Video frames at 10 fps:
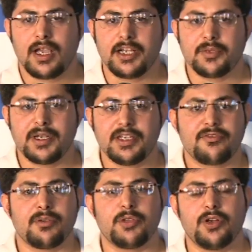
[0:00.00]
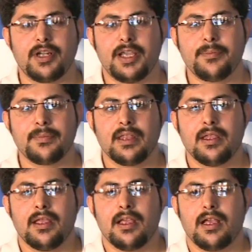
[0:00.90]
i20 from Hyundai.
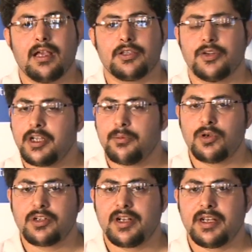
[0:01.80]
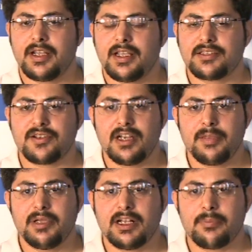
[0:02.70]
Hyundai Motor India has
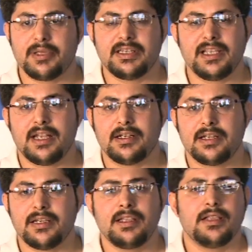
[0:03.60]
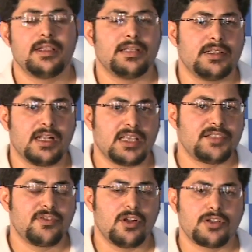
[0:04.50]
really been upping the ante. The
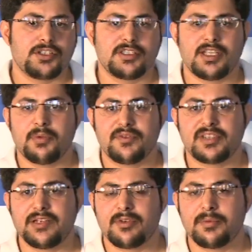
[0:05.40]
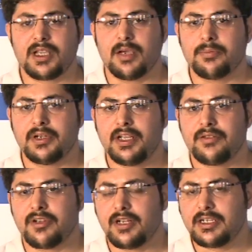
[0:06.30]
last few launches that we've seen from the company
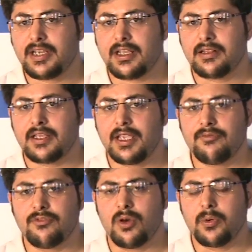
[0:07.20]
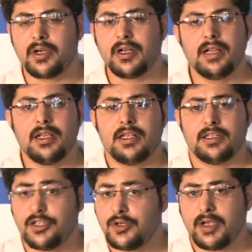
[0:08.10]
have really taken the game forward.
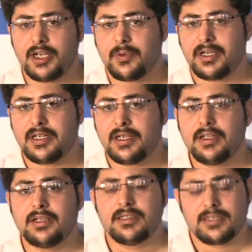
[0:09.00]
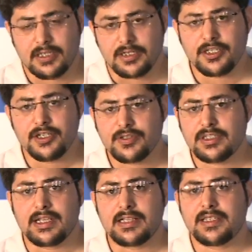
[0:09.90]
The new i20 continues
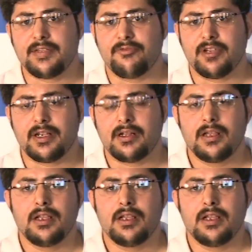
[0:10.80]
in that same vein.